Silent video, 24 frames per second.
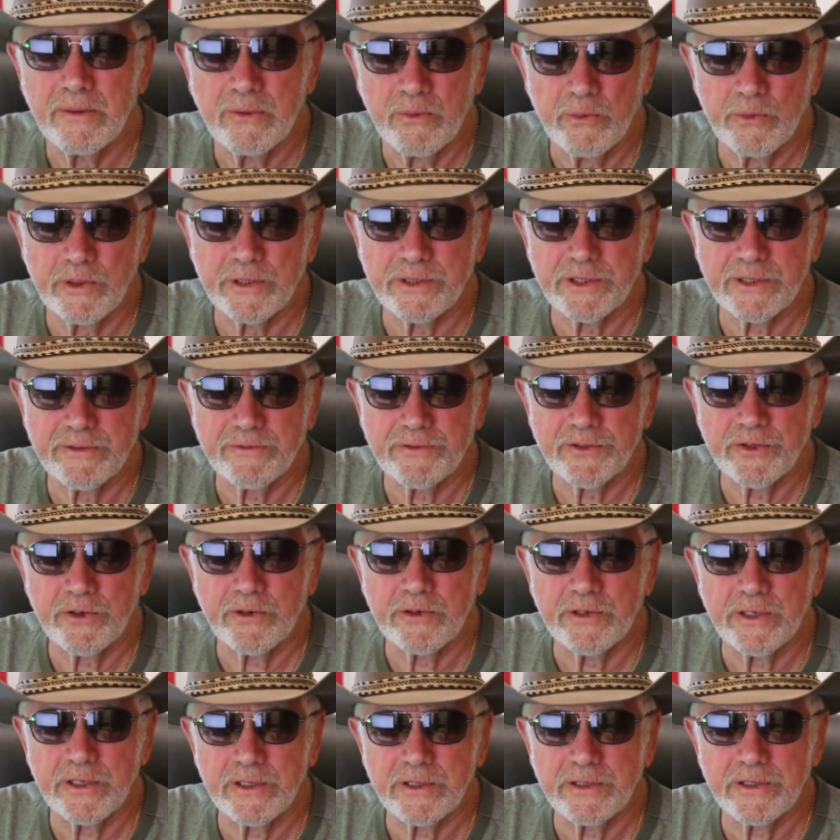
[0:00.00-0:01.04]
which have
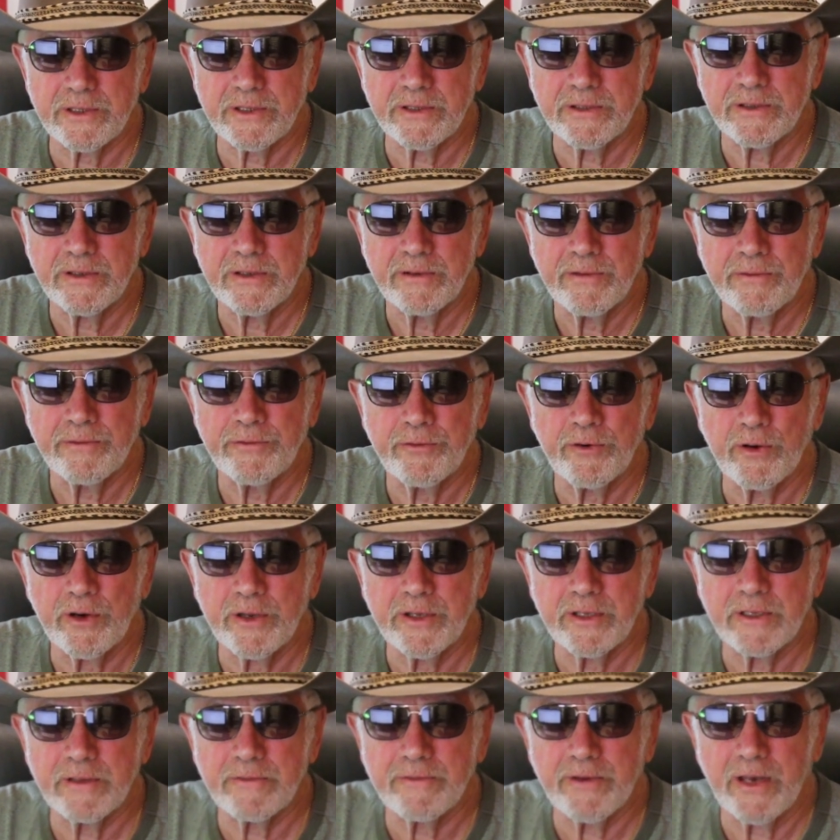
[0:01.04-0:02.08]
turned into
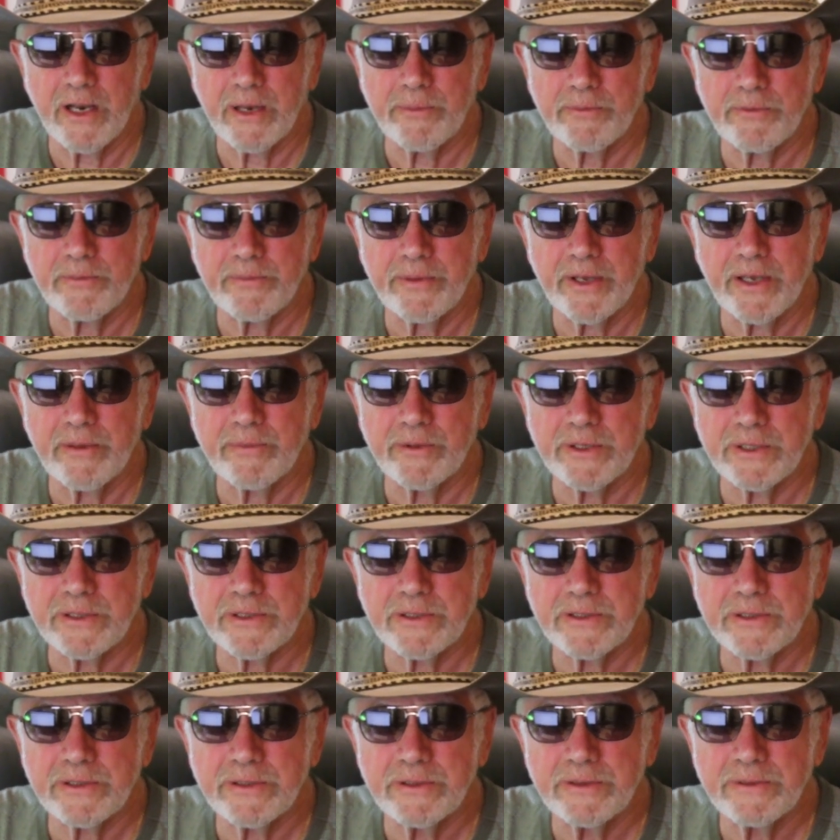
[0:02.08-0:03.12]
fully developed
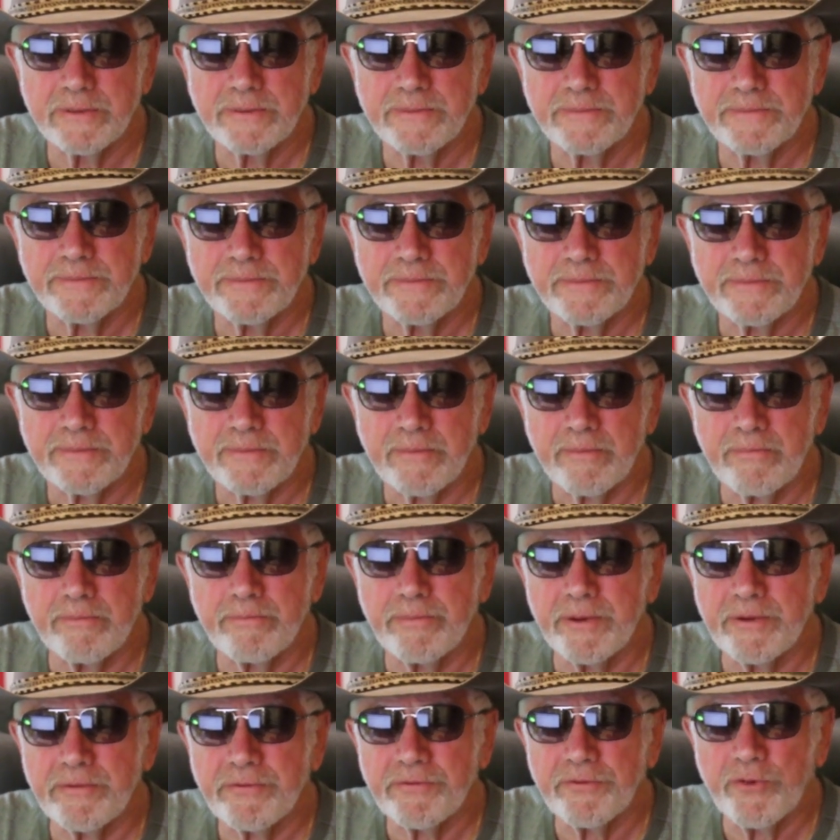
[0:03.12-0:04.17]
babies
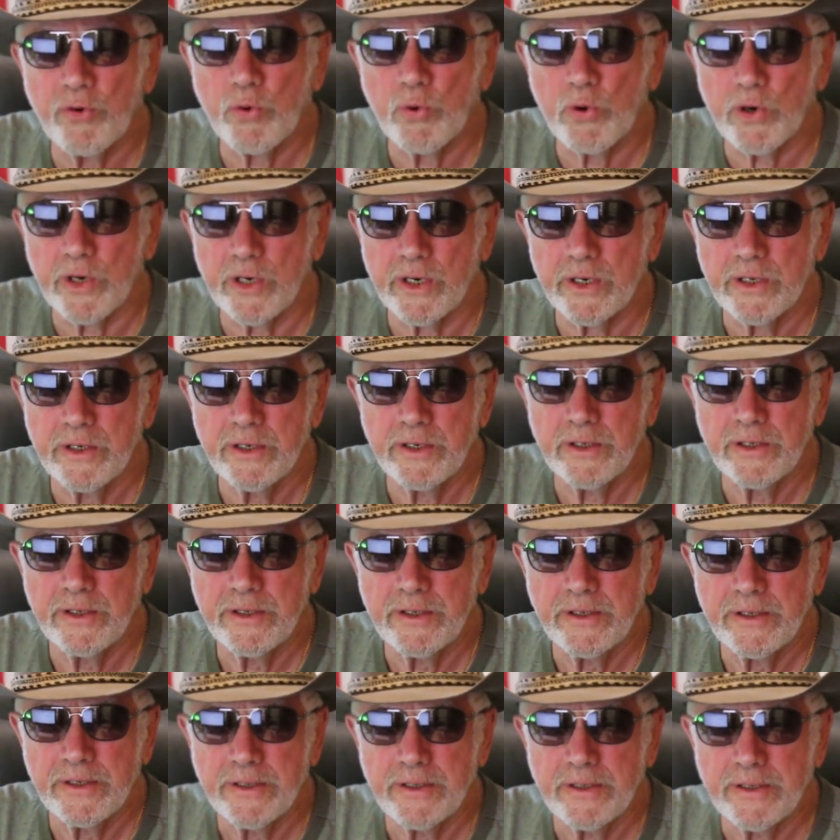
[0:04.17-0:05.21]
before
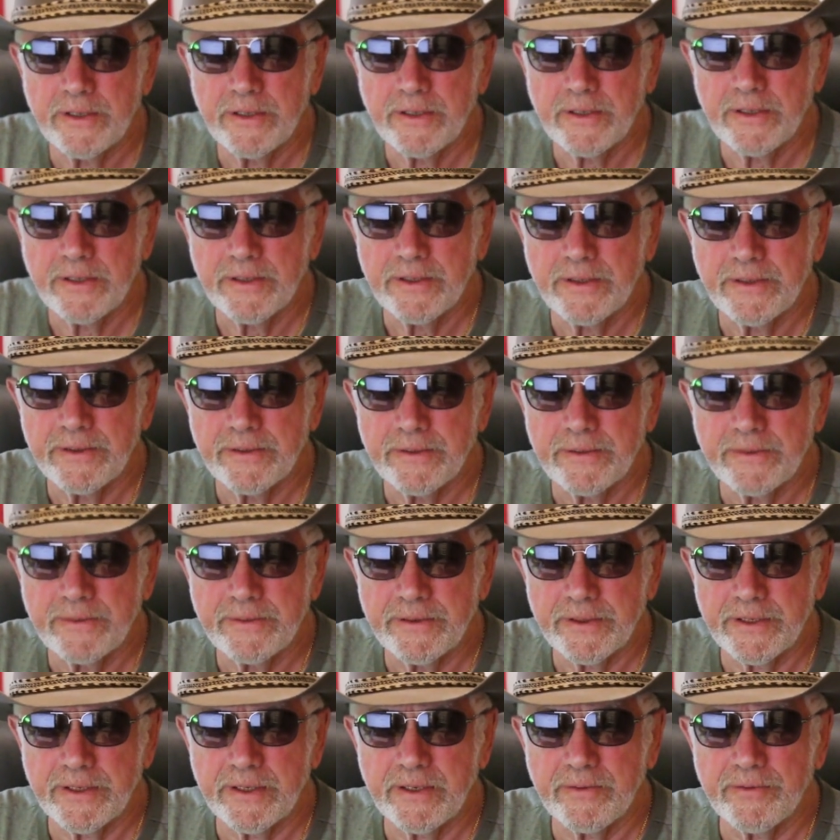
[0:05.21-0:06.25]

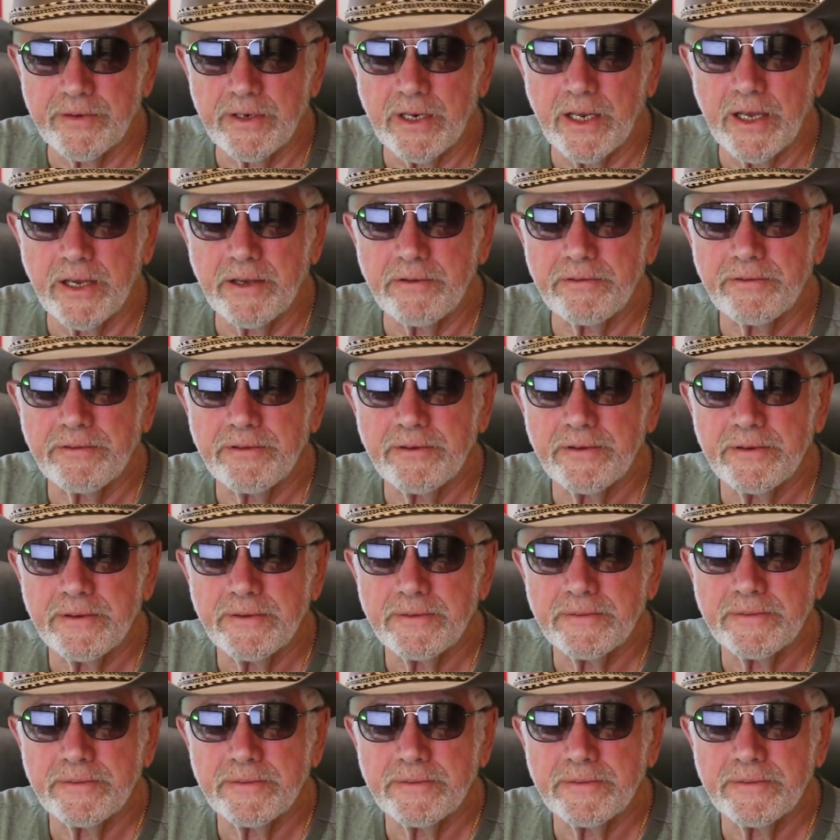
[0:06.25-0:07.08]
they're given life.